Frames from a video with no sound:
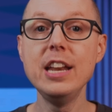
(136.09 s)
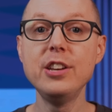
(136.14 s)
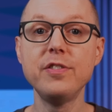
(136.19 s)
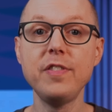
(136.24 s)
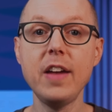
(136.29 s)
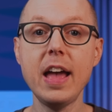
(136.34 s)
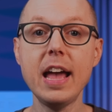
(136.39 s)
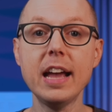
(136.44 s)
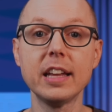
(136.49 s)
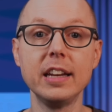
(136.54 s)
our
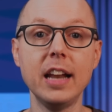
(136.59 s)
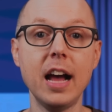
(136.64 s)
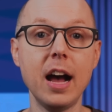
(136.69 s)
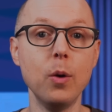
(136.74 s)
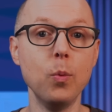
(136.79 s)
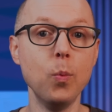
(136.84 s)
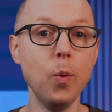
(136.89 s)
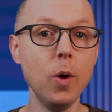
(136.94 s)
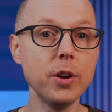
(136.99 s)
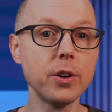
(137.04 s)
HVAC and
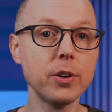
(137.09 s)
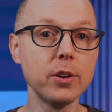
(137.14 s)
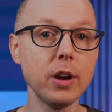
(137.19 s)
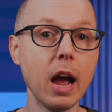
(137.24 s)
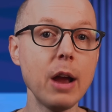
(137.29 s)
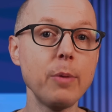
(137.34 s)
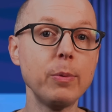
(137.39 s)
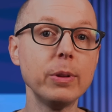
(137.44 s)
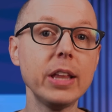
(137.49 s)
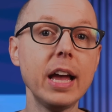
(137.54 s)
hot
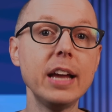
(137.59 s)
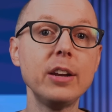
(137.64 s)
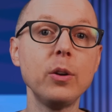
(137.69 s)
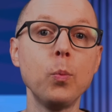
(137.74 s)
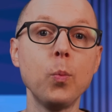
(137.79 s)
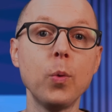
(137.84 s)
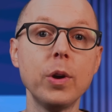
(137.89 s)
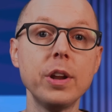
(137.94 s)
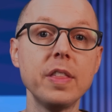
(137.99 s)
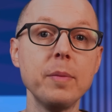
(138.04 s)
water, I relied
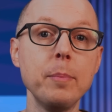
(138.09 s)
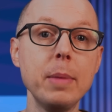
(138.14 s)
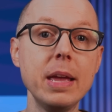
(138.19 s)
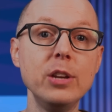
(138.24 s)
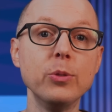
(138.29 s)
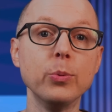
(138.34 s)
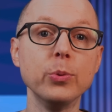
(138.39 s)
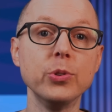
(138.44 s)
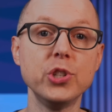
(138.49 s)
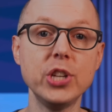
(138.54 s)
on one of the
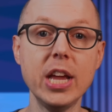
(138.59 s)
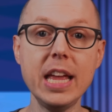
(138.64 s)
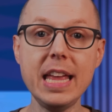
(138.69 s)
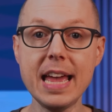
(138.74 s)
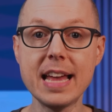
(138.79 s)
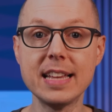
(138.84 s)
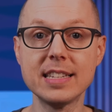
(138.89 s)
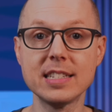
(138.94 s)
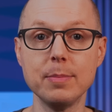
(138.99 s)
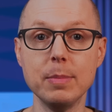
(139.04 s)
manual
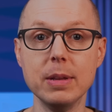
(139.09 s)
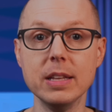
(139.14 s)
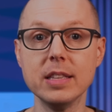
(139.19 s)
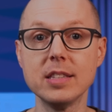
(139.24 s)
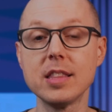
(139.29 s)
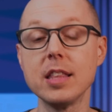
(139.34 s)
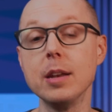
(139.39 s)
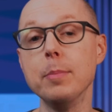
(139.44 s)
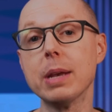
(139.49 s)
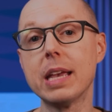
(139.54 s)
J
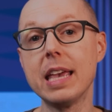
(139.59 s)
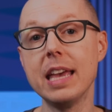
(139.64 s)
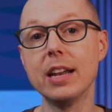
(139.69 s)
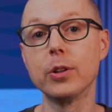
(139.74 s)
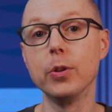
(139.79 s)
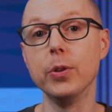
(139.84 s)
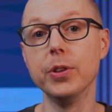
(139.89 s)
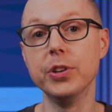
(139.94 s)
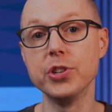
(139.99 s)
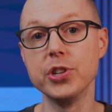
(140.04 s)
estimates that a
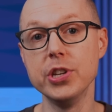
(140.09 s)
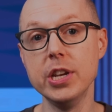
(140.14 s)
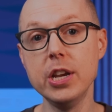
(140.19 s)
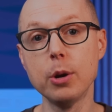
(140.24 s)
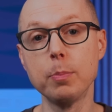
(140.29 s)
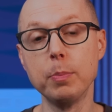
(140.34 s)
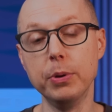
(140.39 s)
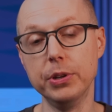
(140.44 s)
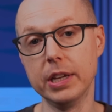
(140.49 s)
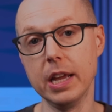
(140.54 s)
mechanical
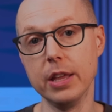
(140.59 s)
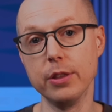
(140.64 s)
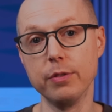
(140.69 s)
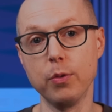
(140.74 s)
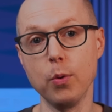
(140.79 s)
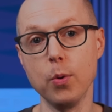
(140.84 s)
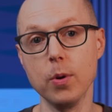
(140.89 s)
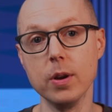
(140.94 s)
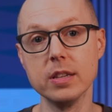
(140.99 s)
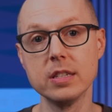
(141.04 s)
engineer put together
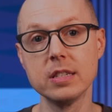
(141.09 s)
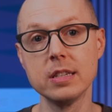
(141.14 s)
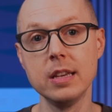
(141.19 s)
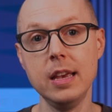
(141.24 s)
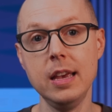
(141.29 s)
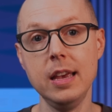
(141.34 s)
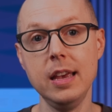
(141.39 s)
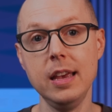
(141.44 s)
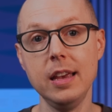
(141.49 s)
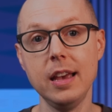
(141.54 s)
for us.
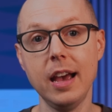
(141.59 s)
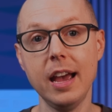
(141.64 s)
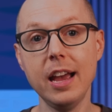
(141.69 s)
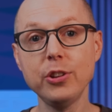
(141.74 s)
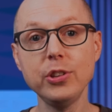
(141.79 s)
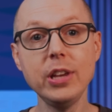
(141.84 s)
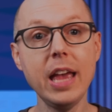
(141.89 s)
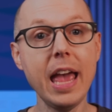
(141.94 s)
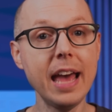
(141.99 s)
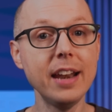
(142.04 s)
I
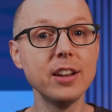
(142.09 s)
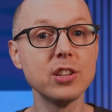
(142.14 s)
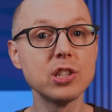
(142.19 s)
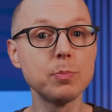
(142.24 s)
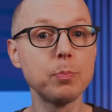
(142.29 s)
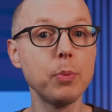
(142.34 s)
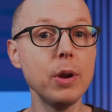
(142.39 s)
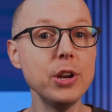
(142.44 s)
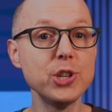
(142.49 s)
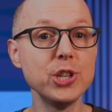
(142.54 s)
actually had a
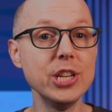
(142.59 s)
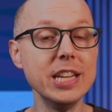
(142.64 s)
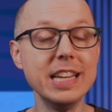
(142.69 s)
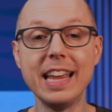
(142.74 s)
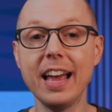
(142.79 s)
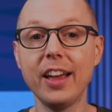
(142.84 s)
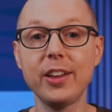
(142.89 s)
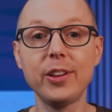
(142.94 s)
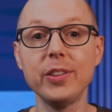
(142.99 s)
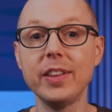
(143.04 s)

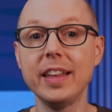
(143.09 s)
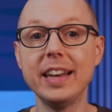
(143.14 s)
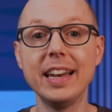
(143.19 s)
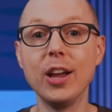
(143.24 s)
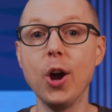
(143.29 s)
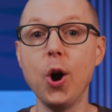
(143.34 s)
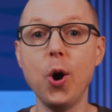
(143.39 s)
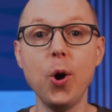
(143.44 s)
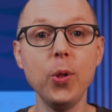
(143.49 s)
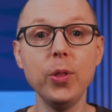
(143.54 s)
spreadsheet
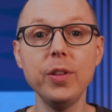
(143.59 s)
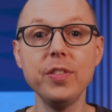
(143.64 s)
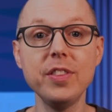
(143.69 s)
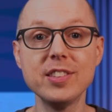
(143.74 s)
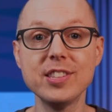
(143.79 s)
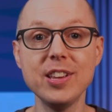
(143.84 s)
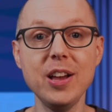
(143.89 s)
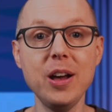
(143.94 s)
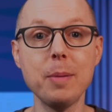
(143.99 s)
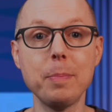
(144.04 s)
calculating all of
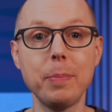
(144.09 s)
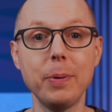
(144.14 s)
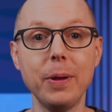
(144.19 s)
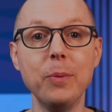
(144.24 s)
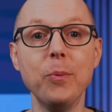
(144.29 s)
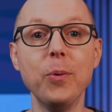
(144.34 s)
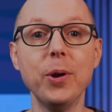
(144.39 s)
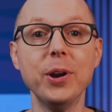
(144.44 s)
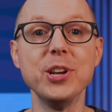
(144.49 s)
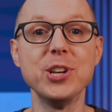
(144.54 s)
this up
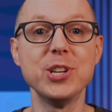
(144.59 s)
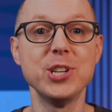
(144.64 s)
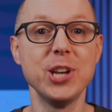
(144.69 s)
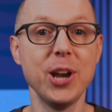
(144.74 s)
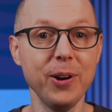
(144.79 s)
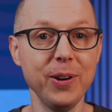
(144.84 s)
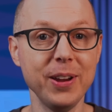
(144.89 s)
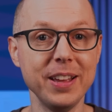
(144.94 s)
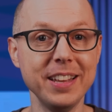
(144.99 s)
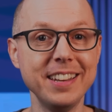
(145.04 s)
and wanted to
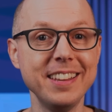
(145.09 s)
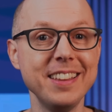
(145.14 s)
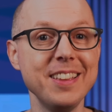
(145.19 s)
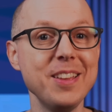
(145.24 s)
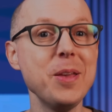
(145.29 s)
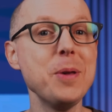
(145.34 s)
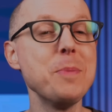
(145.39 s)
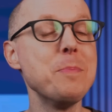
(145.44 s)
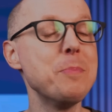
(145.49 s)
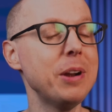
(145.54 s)
share it,
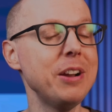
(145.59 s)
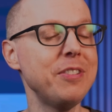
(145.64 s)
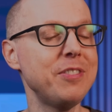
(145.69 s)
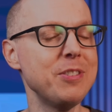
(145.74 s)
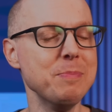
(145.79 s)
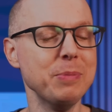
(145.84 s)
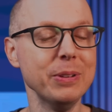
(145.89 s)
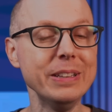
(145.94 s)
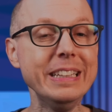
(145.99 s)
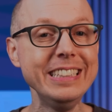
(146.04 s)
but I've
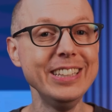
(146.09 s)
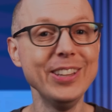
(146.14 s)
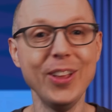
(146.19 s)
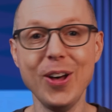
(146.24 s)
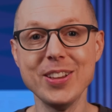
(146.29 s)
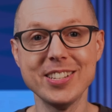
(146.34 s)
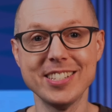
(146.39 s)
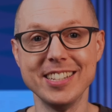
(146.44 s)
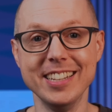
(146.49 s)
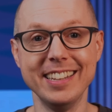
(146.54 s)
completely
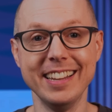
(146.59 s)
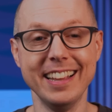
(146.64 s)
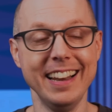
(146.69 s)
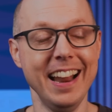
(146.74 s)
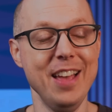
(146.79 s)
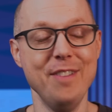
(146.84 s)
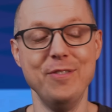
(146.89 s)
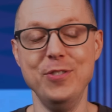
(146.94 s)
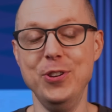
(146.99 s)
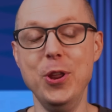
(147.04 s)
lost it
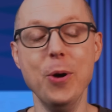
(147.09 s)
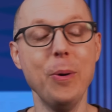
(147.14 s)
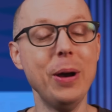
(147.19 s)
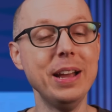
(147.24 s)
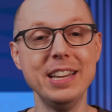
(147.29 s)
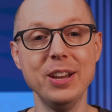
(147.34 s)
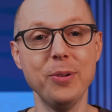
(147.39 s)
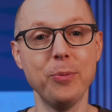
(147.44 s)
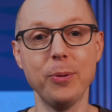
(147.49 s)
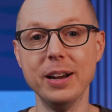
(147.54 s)
and I have no
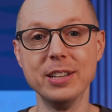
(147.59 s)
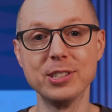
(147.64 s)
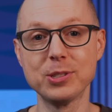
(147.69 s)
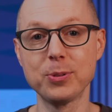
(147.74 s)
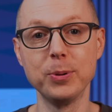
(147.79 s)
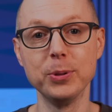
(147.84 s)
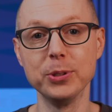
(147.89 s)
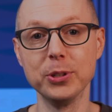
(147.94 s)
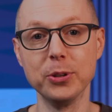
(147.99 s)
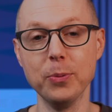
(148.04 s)
idea where I
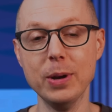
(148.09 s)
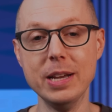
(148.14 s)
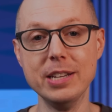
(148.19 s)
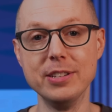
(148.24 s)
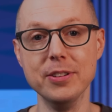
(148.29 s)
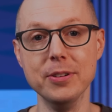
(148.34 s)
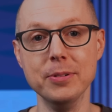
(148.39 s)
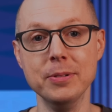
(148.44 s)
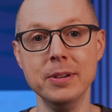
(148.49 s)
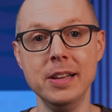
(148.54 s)
squirreled it away
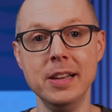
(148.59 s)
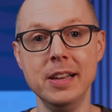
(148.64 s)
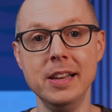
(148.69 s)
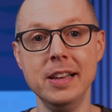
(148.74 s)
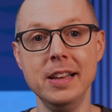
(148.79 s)
to.